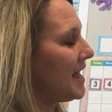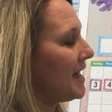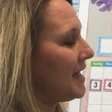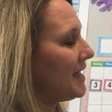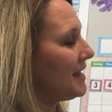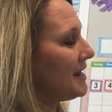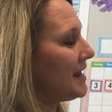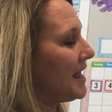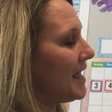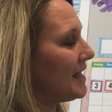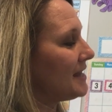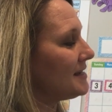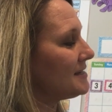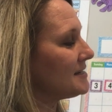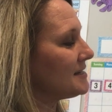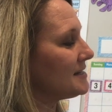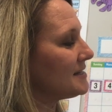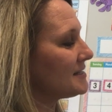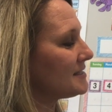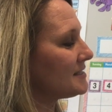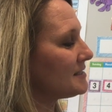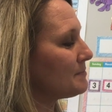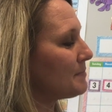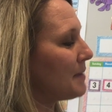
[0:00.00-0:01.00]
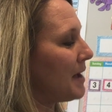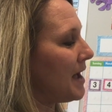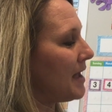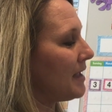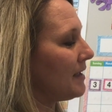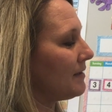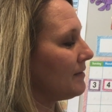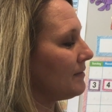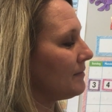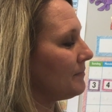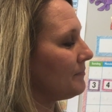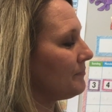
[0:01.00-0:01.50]
And end in a
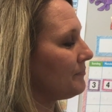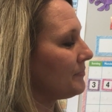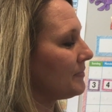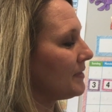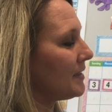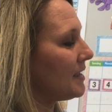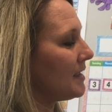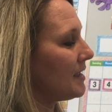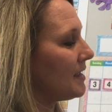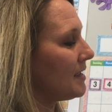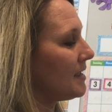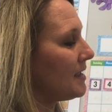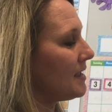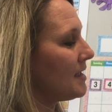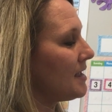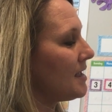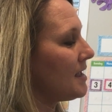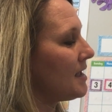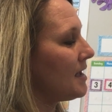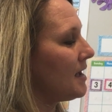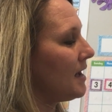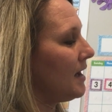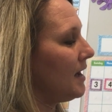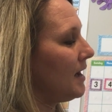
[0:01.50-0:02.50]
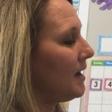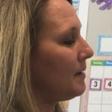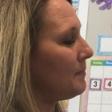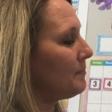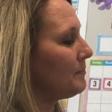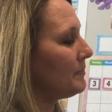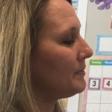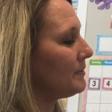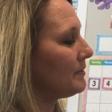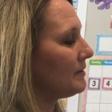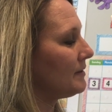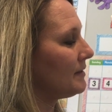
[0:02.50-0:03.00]
smile. Up,
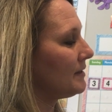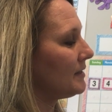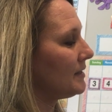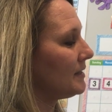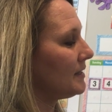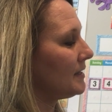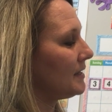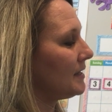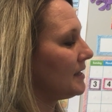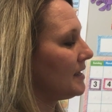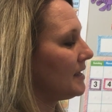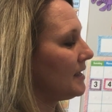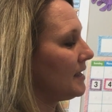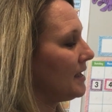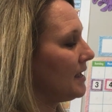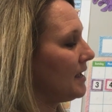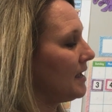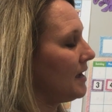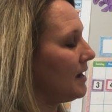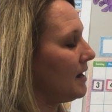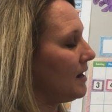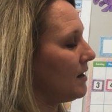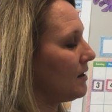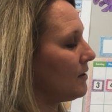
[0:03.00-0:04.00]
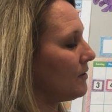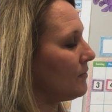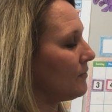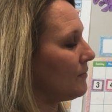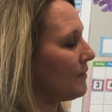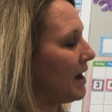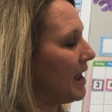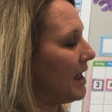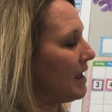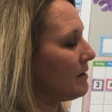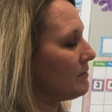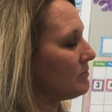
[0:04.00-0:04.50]

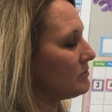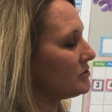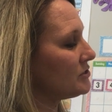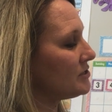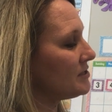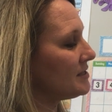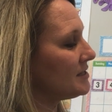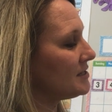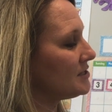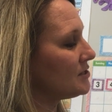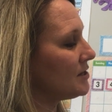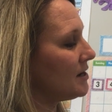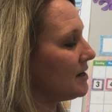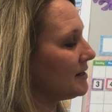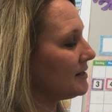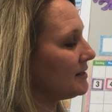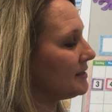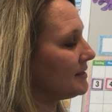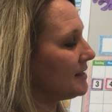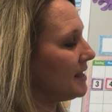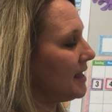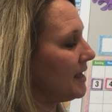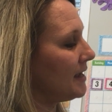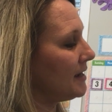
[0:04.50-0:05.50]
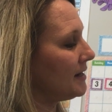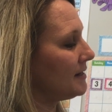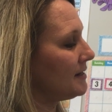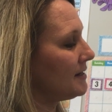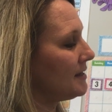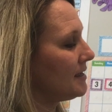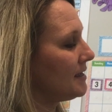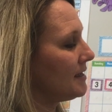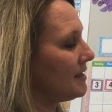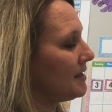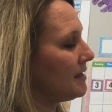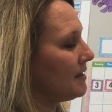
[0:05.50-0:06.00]
around to the dotted line.
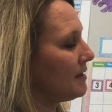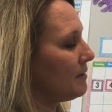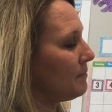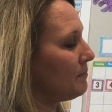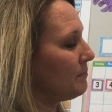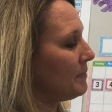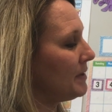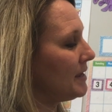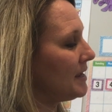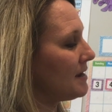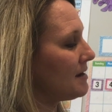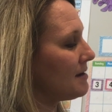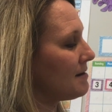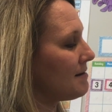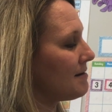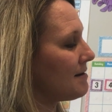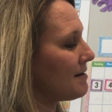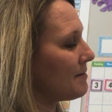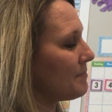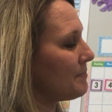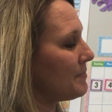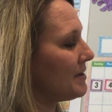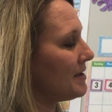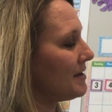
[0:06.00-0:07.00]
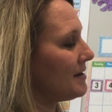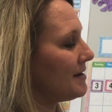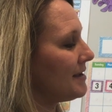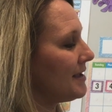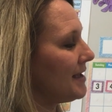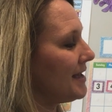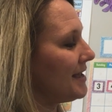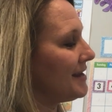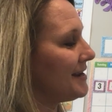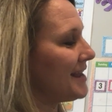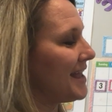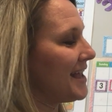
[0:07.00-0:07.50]
Pink carpet.
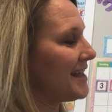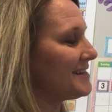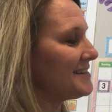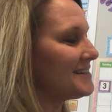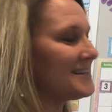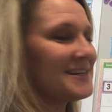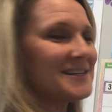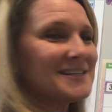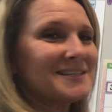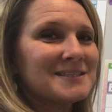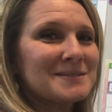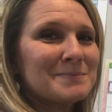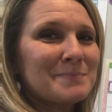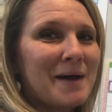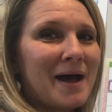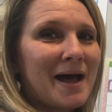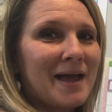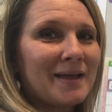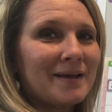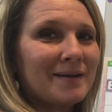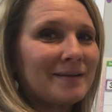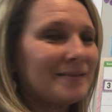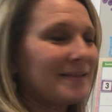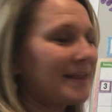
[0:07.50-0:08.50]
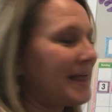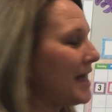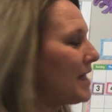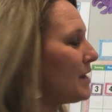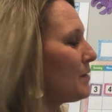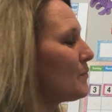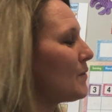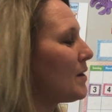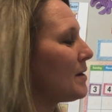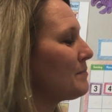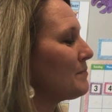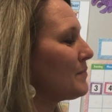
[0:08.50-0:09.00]
And end in a smile.
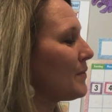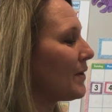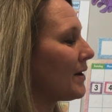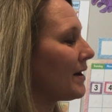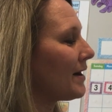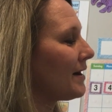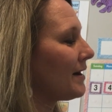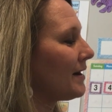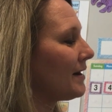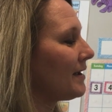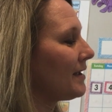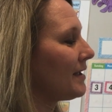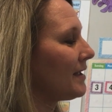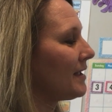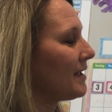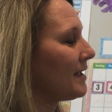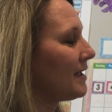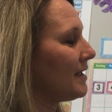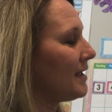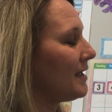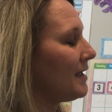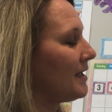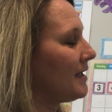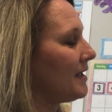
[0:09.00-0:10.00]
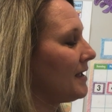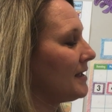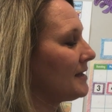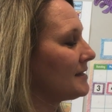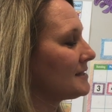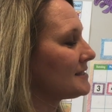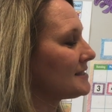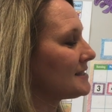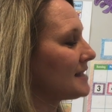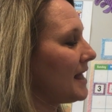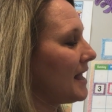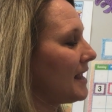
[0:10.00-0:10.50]
And one more.
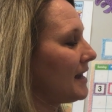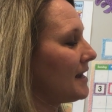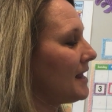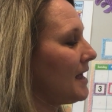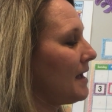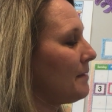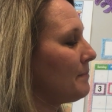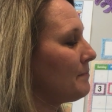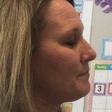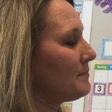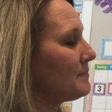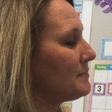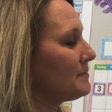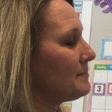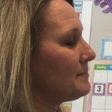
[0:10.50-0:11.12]
Slide up,